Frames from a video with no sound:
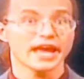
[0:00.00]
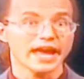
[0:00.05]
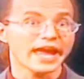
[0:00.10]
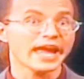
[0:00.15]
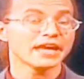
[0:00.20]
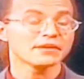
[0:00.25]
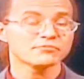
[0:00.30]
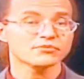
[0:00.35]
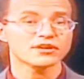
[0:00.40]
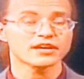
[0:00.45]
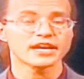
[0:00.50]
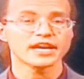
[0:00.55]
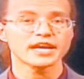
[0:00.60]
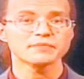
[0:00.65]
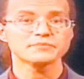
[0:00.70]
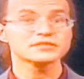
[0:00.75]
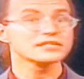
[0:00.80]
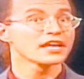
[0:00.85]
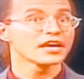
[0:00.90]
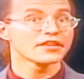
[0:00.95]
and
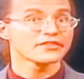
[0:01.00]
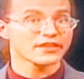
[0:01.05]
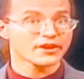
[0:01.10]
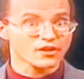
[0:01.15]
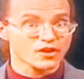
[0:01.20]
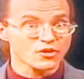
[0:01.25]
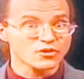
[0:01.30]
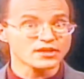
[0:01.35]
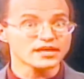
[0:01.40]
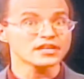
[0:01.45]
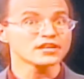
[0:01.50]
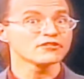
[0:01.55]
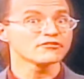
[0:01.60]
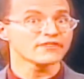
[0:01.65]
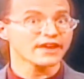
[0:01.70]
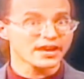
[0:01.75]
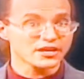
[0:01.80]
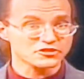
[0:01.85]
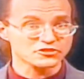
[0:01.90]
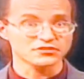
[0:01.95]
perhaps their own
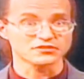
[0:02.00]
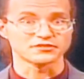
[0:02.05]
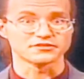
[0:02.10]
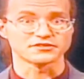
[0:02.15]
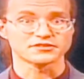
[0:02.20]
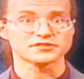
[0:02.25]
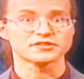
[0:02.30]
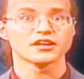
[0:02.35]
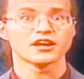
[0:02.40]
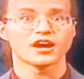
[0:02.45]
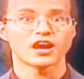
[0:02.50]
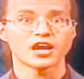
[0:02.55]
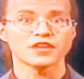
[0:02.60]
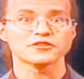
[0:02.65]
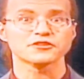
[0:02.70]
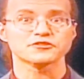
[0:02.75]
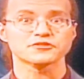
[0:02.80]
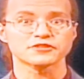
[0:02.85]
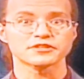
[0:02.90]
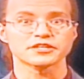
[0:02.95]
innovations on
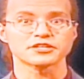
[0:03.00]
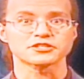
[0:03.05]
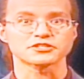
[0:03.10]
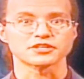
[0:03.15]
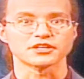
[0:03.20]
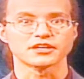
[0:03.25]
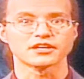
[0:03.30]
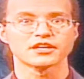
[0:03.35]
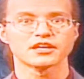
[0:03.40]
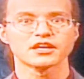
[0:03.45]
the tradition,